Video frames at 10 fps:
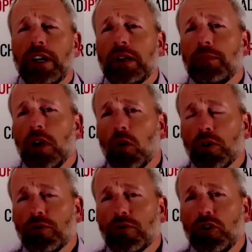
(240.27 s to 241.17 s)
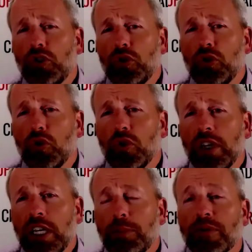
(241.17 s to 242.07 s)
am known to
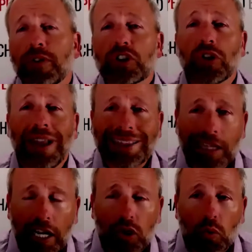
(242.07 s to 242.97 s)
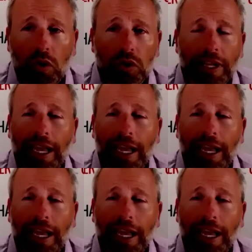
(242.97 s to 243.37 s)
the professional athletic world,